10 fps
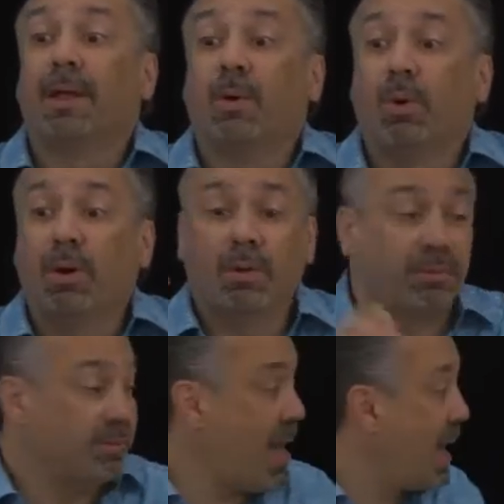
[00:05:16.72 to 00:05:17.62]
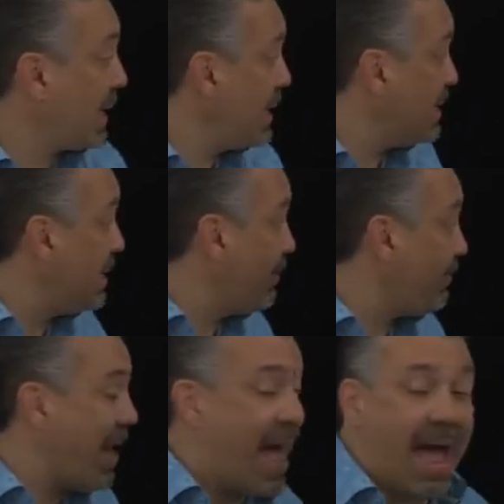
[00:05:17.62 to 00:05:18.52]
We'll lock into the
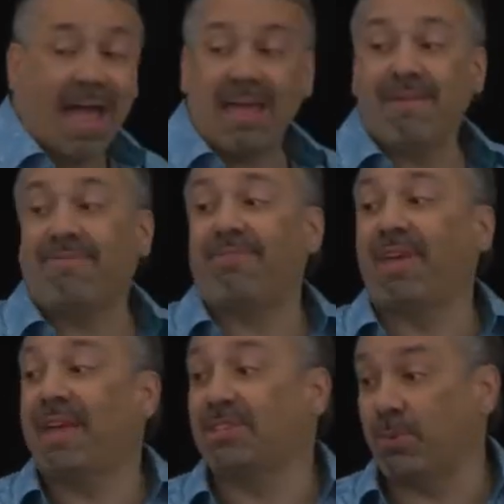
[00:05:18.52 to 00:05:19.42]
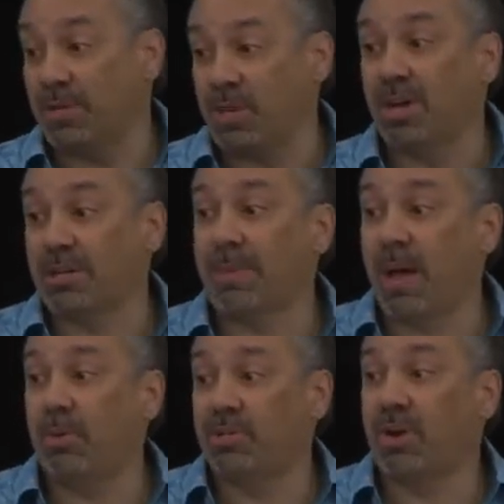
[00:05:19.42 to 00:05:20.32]
5 things that we talked
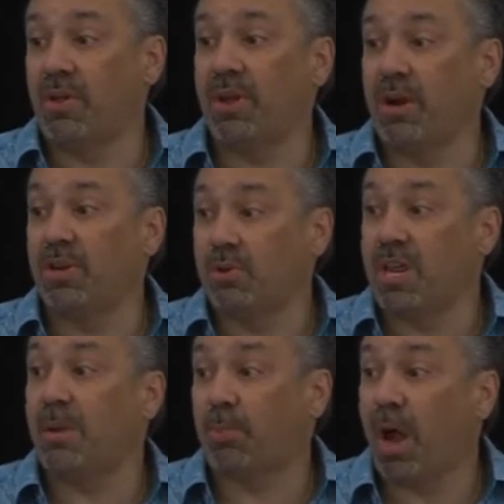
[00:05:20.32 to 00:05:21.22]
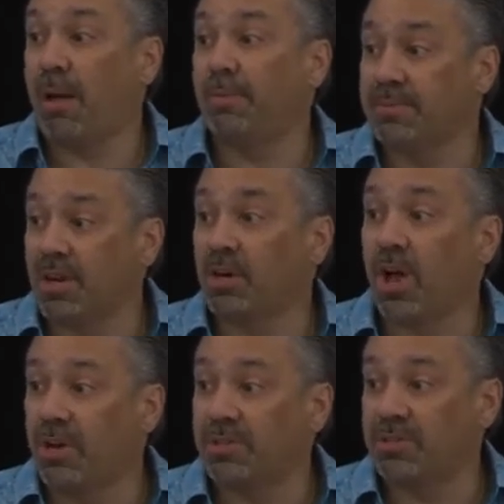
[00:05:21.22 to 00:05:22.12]
about, which are their unique problems they're
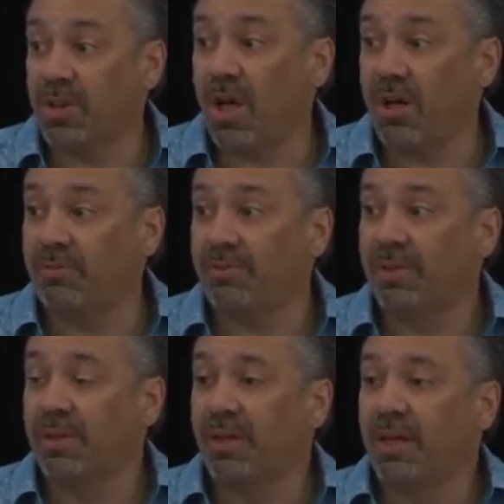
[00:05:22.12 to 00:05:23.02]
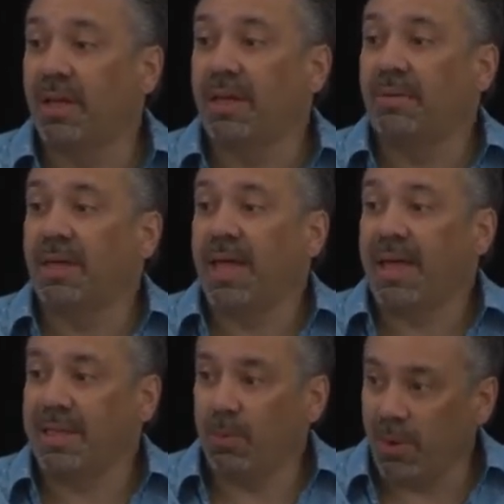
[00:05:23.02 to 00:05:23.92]
called to solve.
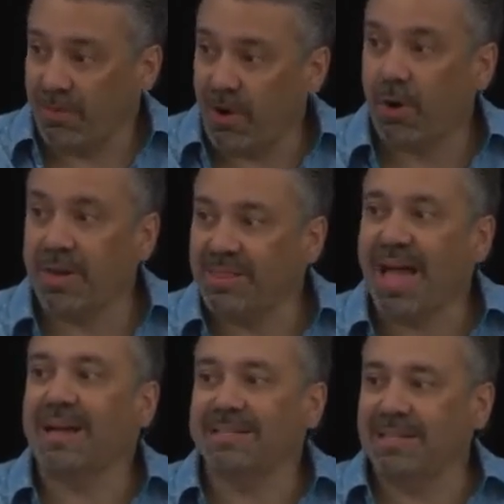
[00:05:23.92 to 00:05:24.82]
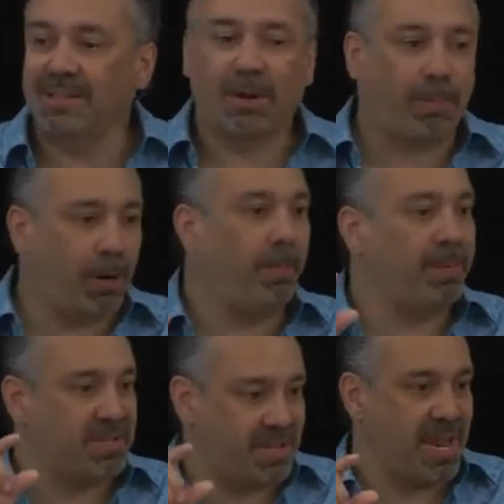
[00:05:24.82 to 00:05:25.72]
And then we've already locked into their
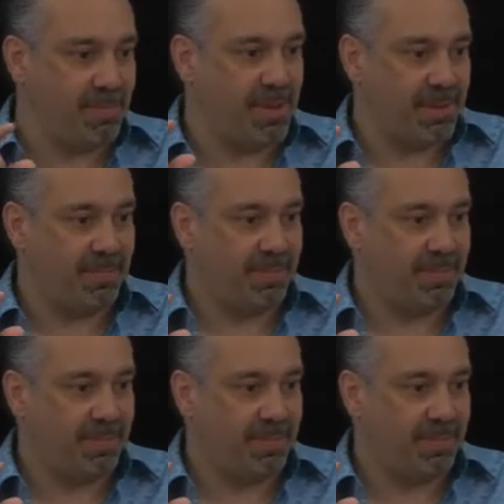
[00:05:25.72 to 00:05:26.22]
purpose statement.